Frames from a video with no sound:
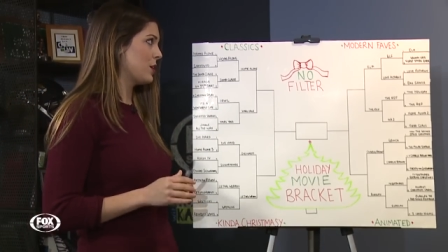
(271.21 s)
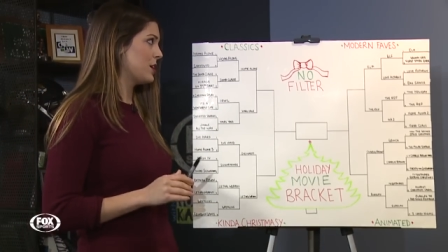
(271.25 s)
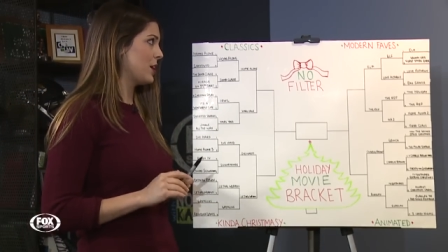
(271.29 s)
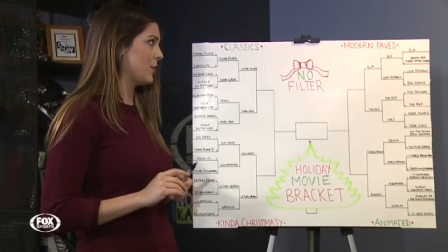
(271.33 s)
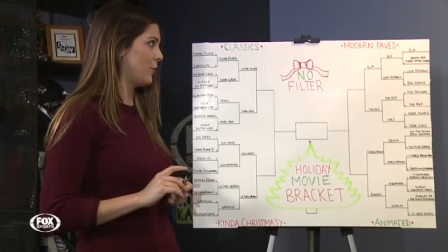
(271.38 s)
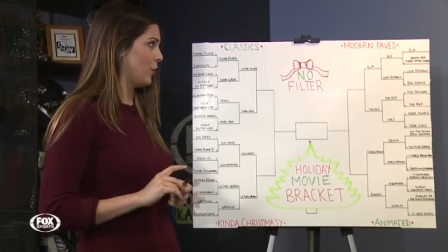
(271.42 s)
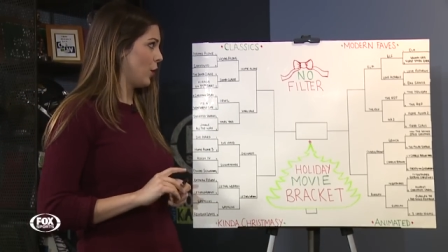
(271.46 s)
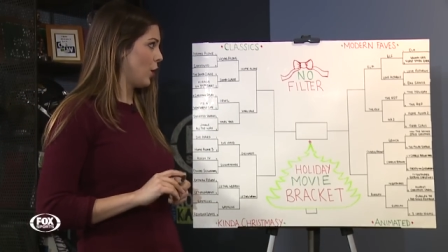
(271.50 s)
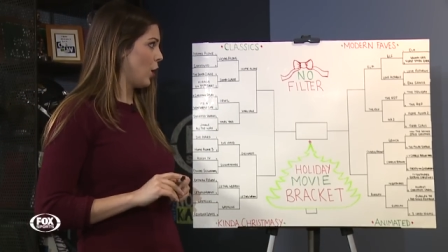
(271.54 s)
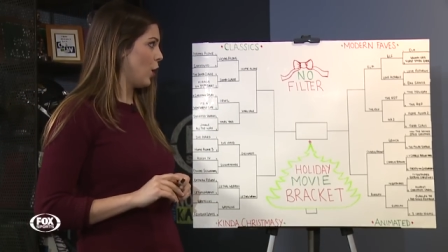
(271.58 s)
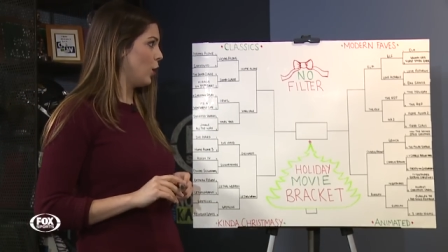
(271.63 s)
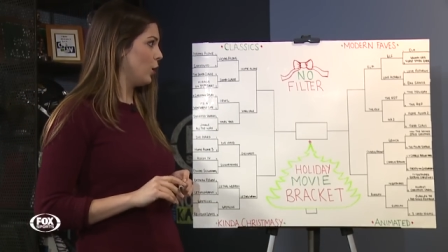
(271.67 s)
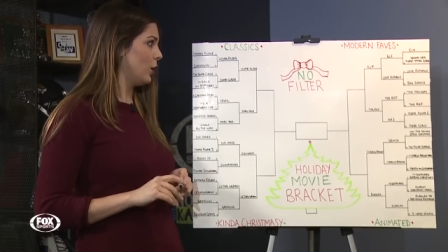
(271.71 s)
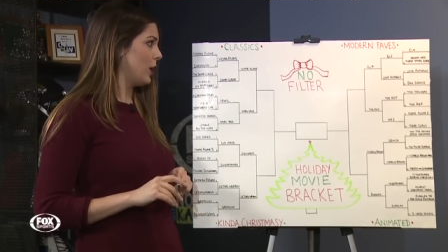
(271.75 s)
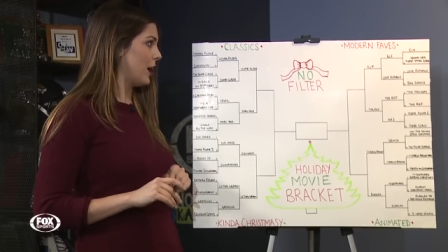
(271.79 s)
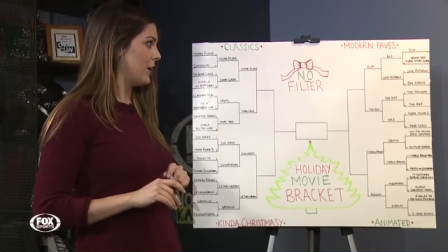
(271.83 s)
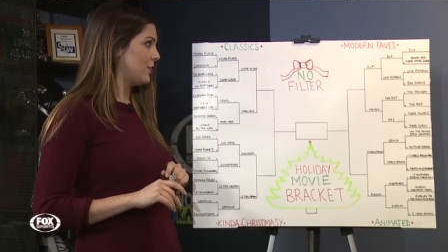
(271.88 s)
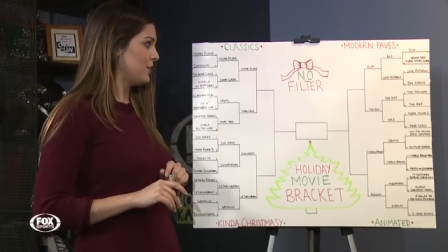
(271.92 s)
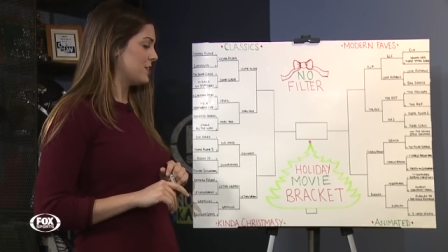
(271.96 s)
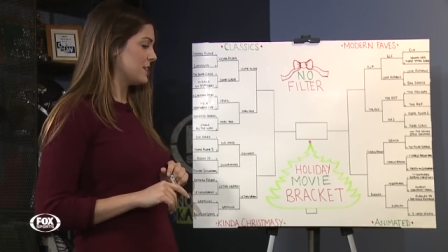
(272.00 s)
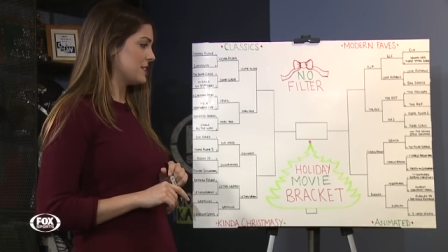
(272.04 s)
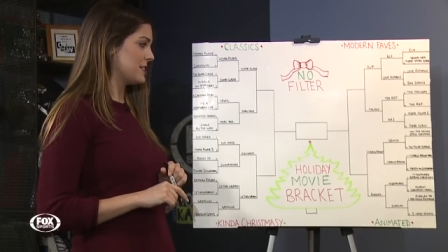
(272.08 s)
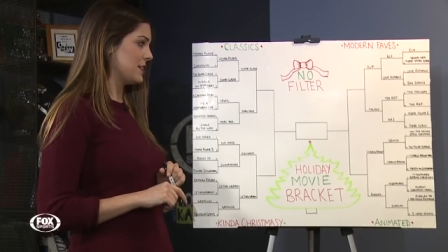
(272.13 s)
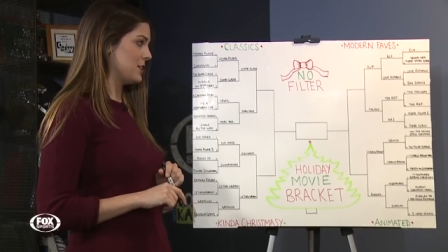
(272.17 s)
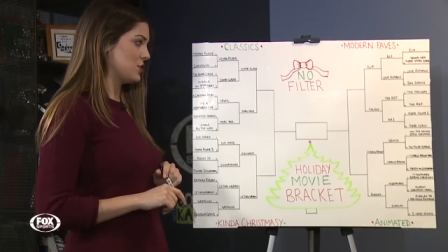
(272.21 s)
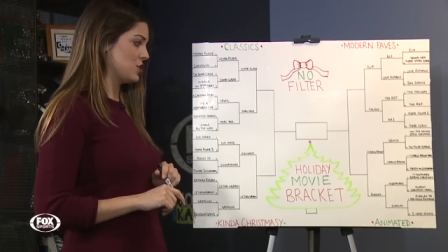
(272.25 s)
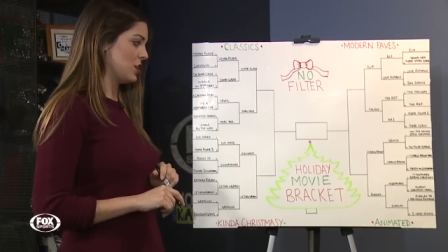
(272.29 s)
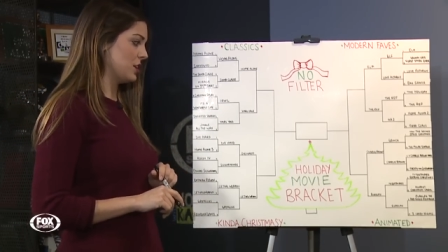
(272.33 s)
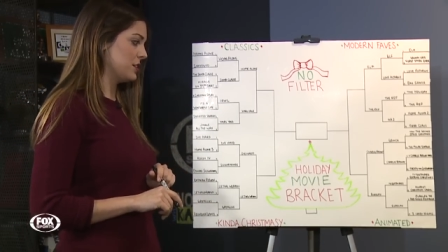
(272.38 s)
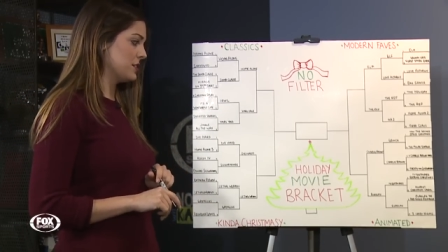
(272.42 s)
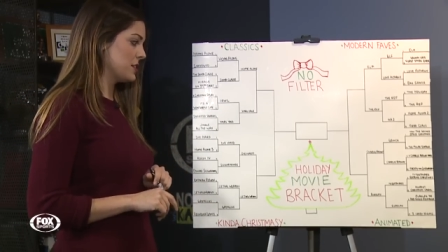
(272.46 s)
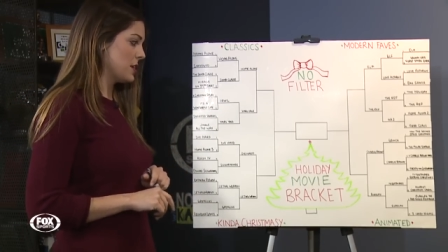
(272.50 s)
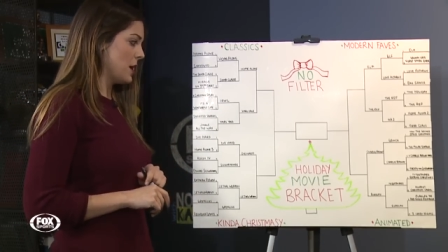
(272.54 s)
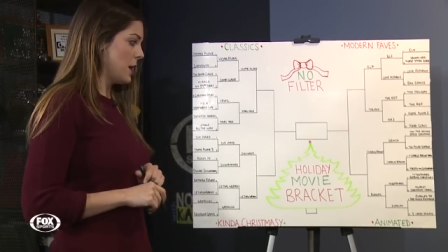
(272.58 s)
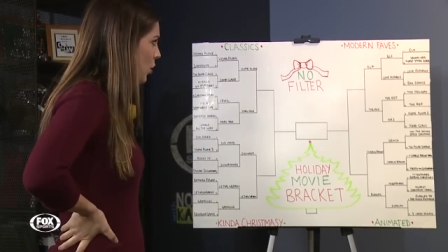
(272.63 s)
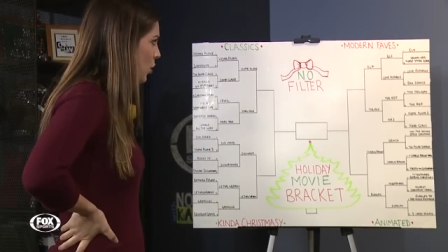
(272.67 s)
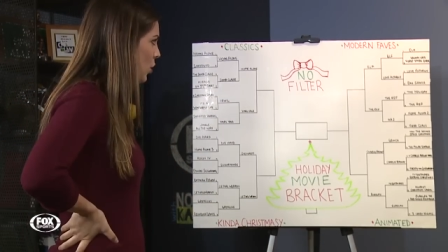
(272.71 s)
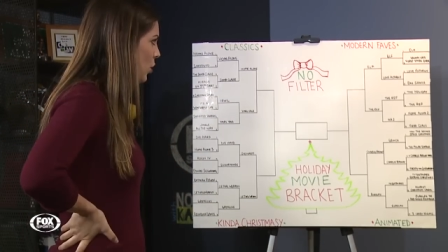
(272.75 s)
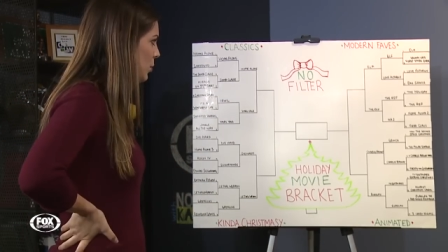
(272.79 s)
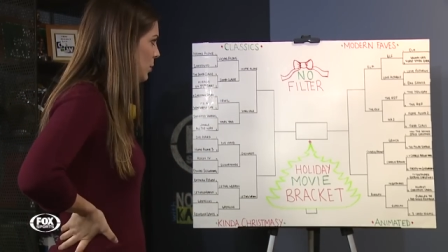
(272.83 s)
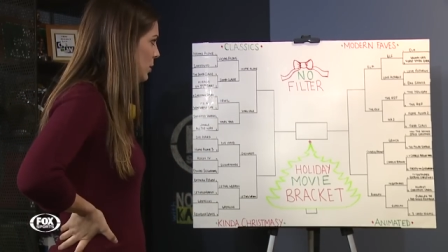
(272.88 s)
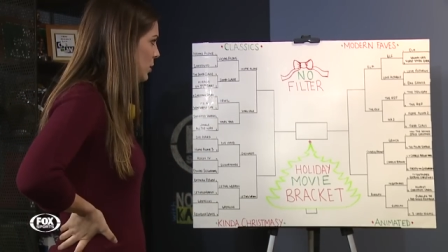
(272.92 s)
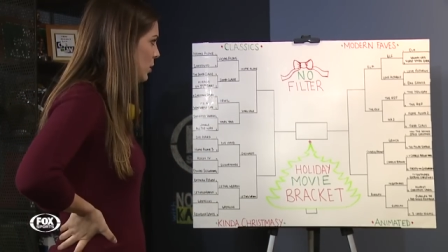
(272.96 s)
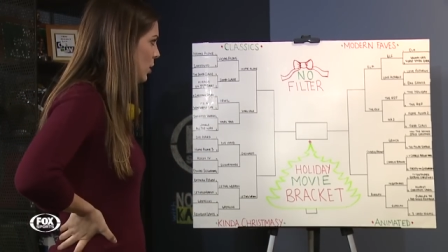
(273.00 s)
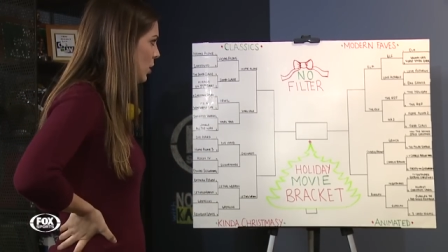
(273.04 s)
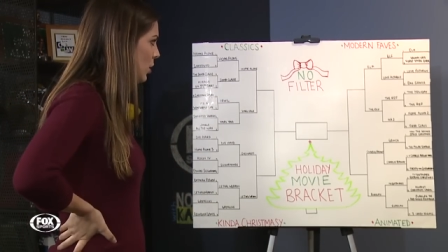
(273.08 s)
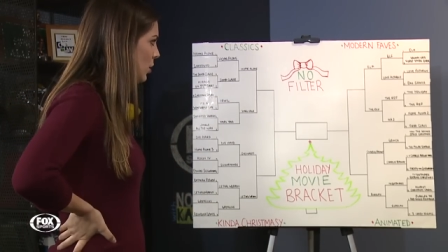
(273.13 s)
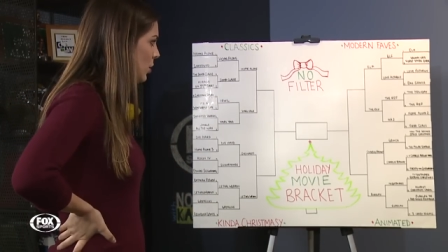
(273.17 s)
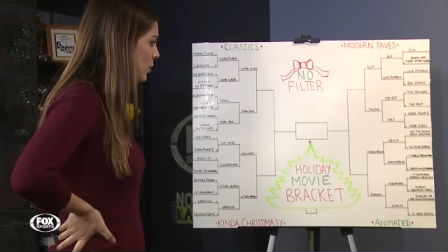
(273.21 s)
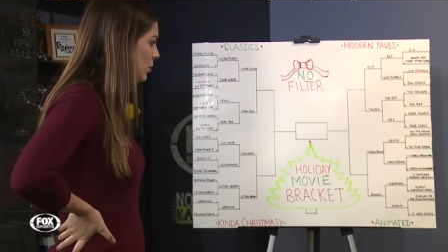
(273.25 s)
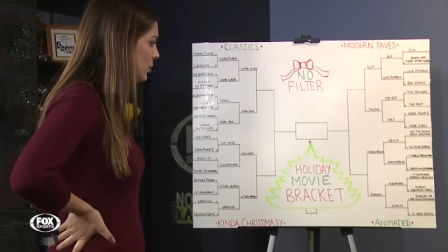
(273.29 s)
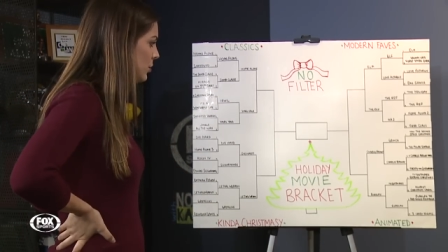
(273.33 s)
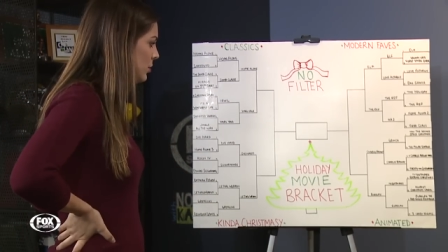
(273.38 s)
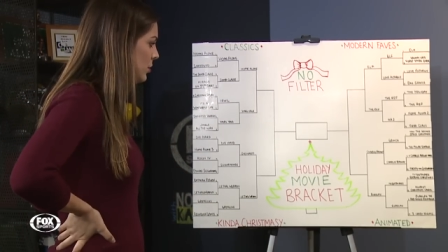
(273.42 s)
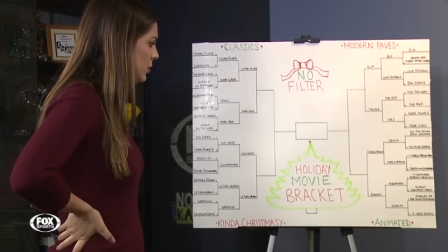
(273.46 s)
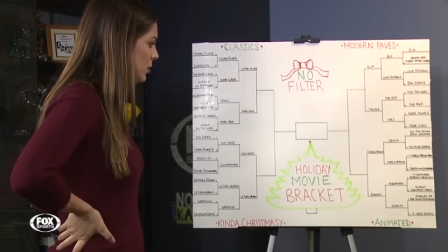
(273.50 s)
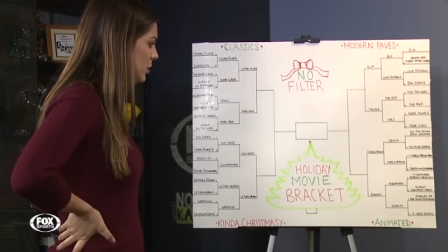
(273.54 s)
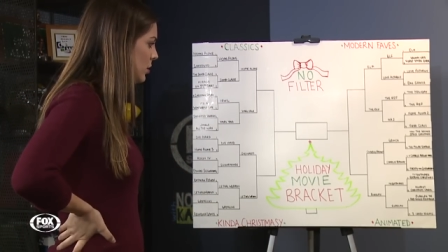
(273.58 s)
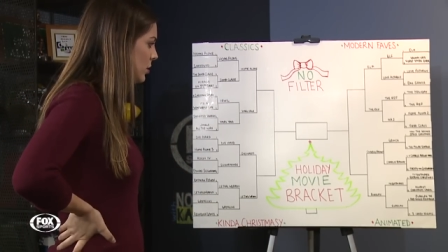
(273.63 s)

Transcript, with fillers: difficult life decisions. Home Alone,